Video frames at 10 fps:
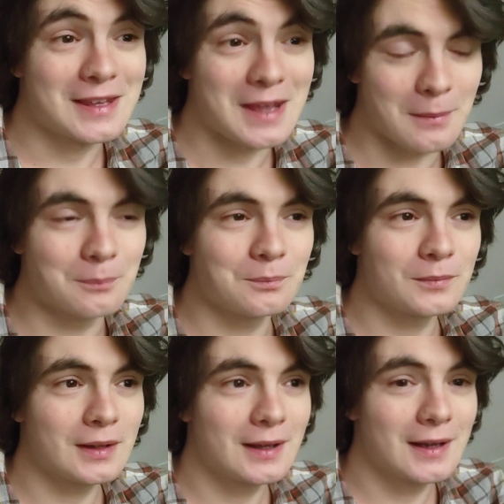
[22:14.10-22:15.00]
Yep.
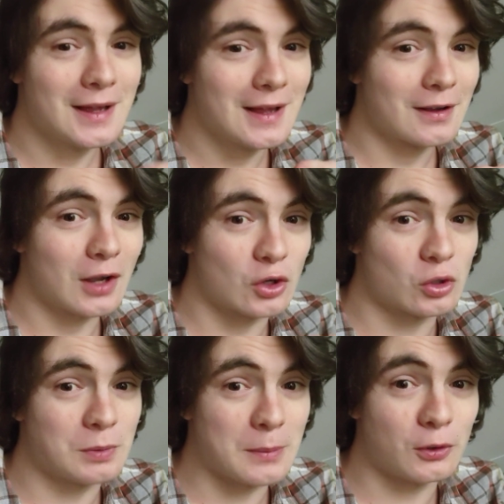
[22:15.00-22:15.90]

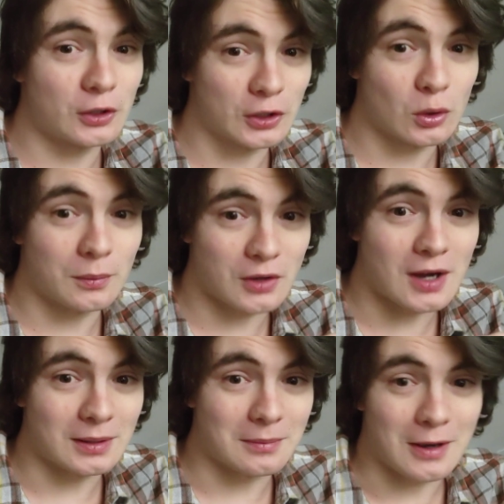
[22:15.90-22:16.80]
Country people are going to know what I'm
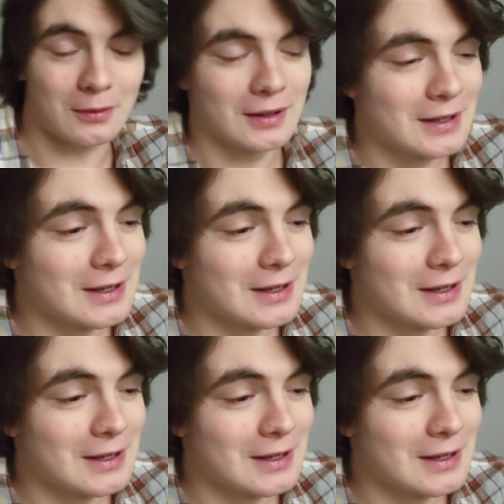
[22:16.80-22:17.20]
talking about.